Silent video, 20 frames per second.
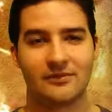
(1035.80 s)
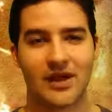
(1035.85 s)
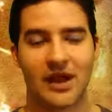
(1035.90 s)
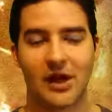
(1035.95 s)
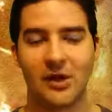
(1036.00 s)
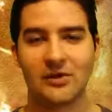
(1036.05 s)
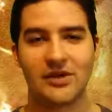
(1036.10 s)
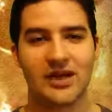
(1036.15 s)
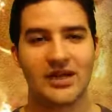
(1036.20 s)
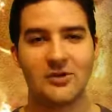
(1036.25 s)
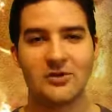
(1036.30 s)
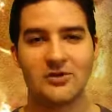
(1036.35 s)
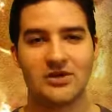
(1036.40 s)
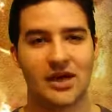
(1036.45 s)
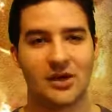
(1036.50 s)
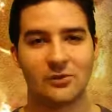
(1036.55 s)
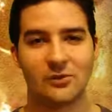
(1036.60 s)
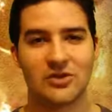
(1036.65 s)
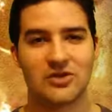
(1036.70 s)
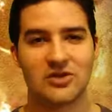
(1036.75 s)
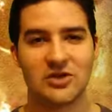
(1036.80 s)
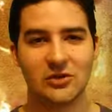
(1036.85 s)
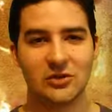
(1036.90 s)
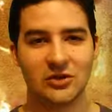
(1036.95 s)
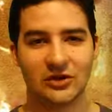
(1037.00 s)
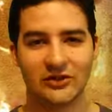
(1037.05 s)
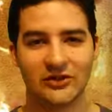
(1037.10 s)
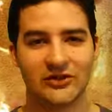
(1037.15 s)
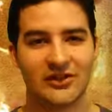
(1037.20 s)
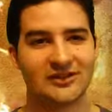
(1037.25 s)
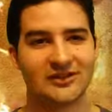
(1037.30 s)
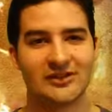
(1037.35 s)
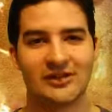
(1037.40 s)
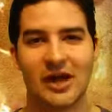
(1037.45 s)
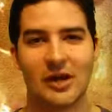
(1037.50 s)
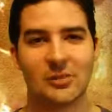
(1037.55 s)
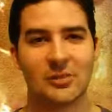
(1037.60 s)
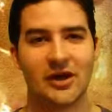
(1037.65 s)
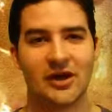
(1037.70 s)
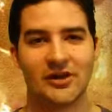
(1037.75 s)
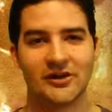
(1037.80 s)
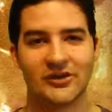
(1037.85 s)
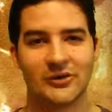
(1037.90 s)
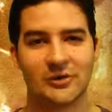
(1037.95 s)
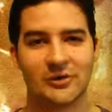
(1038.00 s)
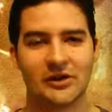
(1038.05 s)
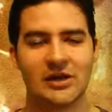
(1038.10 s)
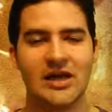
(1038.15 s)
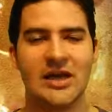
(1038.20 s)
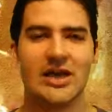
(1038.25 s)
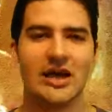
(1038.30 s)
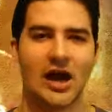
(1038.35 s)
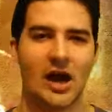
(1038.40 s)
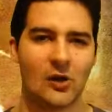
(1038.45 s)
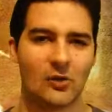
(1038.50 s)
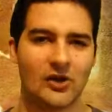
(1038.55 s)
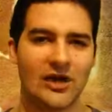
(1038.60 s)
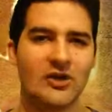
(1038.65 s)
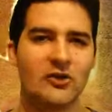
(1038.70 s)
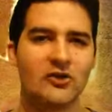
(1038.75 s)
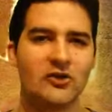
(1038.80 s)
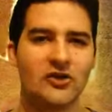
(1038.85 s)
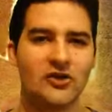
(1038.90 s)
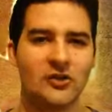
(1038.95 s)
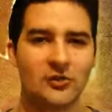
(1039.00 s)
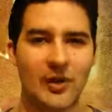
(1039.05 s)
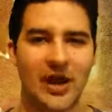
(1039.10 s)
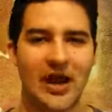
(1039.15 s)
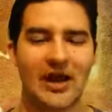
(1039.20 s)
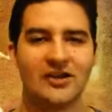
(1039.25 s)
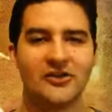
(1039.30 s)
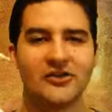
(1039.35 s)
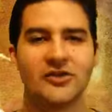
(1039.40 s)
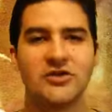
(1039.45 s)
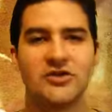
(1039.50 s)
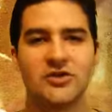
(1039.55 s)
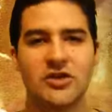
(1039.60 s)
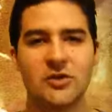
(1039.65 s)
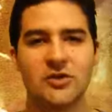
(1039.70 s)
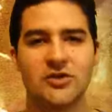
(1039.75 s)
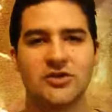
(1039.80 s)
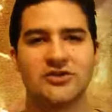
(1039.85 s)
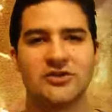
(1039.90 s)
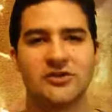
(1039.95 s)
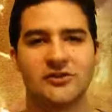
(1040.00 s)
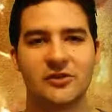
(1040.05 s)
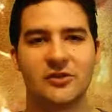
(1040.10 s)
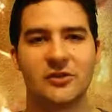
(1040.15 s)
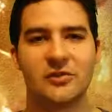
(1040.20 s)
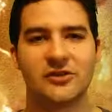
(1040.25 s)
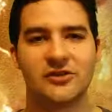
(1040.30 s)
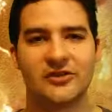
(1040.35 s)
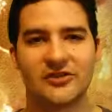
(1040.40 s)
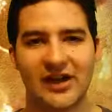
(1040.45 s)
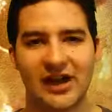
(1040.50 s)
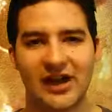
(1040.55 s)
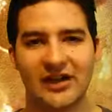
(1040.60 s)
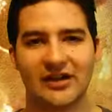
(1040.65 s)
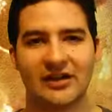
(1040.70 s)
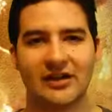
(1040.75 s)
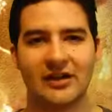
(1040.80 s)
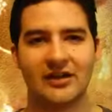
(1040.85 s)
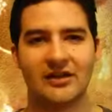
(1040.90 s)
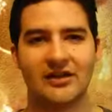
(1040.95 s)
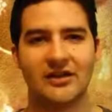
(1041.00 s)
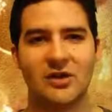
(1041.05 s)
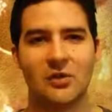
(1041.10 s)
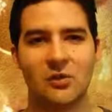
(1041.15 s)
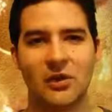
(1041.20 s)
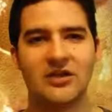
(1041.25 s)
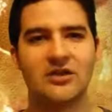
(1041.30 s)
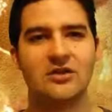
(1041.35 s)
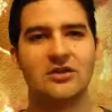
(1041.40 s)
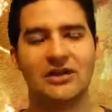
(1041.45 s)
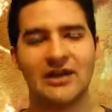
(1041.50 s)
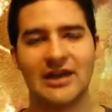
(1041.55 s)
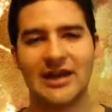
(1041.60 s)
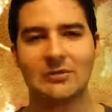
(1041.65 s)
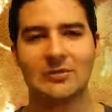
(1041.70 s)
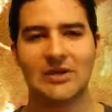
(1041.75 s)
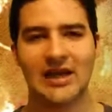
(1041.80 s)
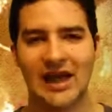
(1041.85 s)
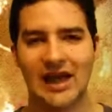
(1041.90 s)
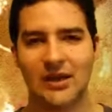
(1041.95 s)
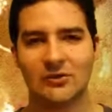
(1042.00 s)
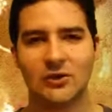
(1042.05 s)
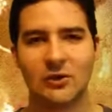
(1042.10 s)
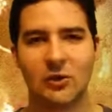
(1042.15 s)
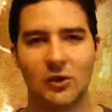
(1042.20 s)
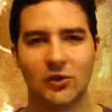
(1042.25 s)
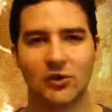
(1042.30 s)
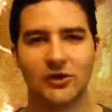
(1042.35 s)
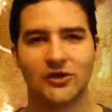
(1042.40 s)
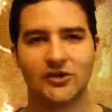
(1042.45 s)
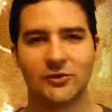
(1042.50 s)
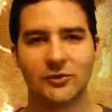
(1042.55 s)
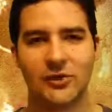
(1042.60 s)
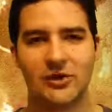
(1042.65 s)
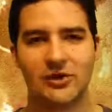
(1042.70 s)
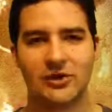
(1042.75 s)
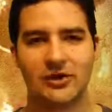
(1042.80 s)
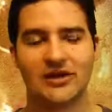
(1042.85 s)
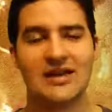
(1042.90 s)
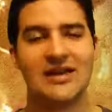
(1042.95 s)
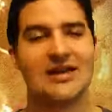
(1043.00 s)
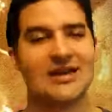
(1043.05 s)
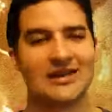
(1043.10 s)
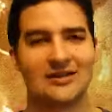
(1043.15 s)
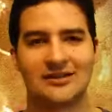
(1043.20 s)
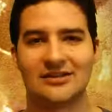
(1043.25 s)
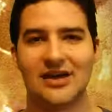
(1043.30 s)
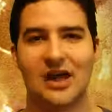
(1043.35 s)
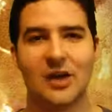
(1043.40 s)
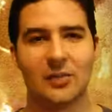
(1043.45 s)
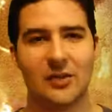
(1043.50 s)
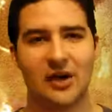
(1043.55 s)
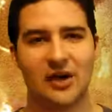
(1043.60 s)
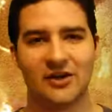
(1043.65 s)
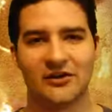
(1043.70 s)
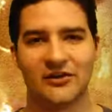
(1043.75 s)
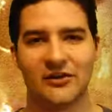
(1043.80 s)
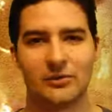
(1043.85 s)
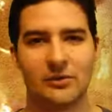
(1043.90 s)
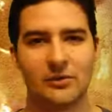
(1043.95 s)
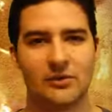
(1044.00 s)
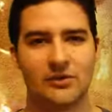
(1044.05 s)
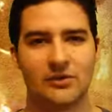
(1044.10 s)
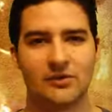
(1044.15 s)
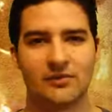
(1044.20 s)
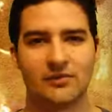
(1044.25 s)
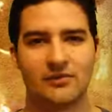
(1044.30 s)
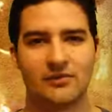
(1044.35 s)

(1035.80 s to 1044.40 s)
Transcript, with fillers: How can you not rejoice? That's not possible. How can you despise the Jewishness of the Messiah when you claim to have the Holy Spirit? It's not possible.